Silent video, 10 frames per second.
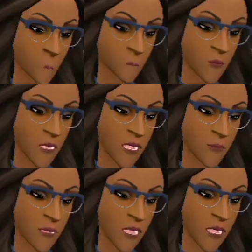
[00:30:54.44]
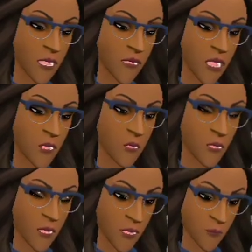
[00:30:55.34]
My husband David and
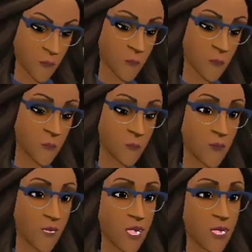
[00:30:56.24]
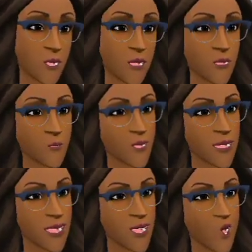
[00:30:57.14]
I have worked
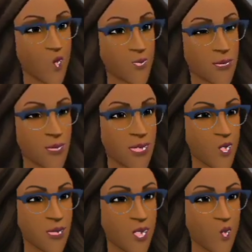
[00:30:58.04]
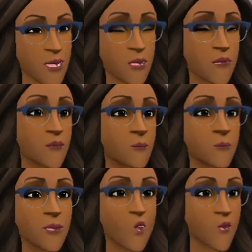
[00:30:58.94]
closely alongside you and your wife
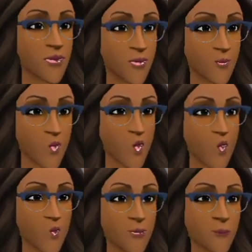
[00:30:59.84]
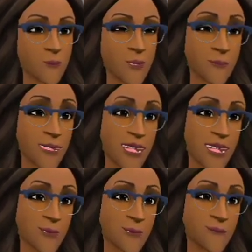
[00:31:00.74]
through phone calls,
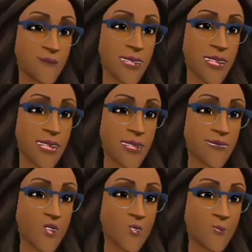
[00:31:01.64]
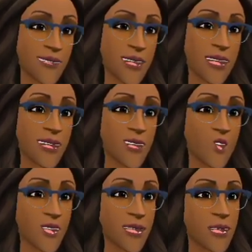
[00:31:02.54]
email, various forms of
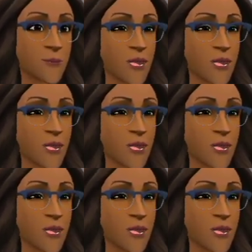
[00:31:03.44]
electronic